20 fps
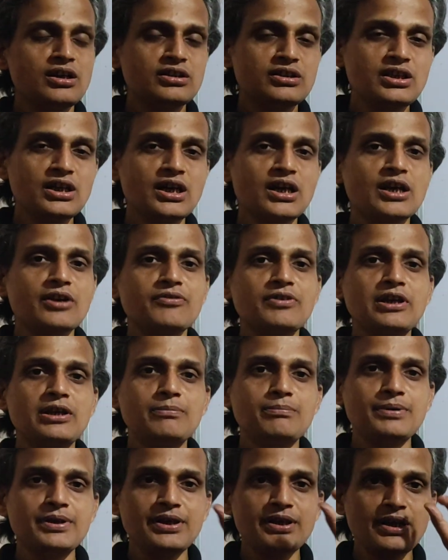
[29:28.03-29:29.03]
there
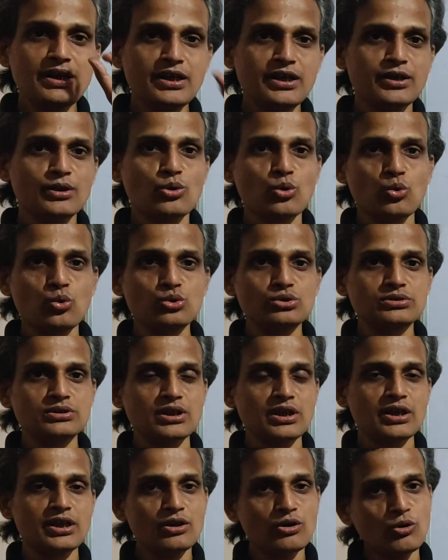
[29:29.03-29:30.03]
will be a root
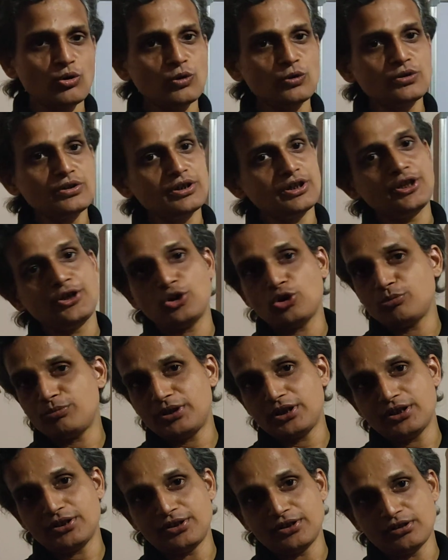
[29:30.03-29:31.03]
3 on
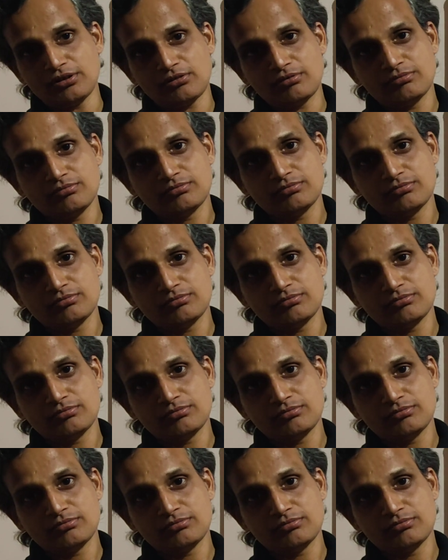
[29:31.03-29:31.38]
denominator.